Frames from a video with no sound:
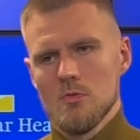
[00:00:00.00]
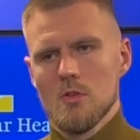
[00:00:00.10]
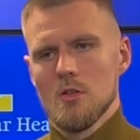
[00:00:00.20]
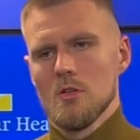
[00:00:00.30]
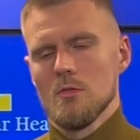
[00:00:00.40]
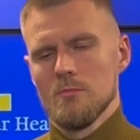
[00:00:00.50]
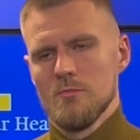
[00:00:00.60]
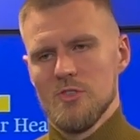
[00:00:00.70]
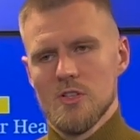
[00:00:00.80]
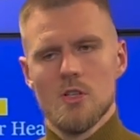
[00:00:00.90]
um,
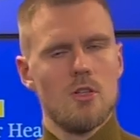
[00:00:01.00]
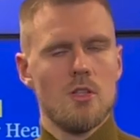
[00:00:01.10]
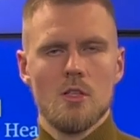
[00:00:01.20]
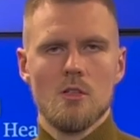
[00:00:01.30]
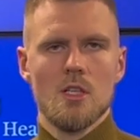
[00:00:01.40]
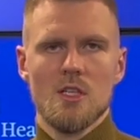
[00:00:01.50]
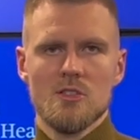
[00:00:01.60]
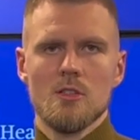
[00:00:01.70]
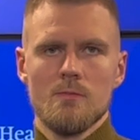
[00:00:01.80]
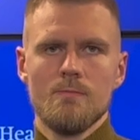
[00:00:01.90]
feeling good, and, and that's
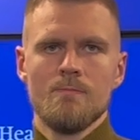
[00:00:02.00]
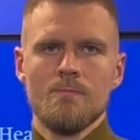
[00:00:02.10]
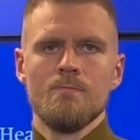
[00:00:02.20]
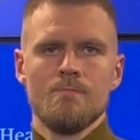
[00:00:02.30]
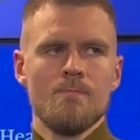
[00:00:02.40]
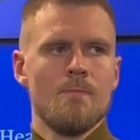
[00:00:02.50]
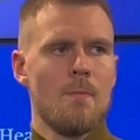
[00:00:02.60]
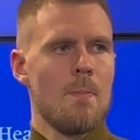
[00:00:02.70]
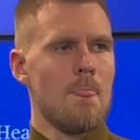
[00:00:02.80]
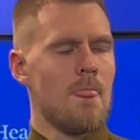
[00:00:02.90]
it.
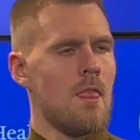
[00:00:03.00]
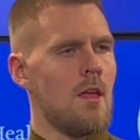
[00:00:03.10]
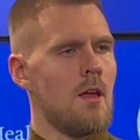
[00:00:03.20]
What do you think of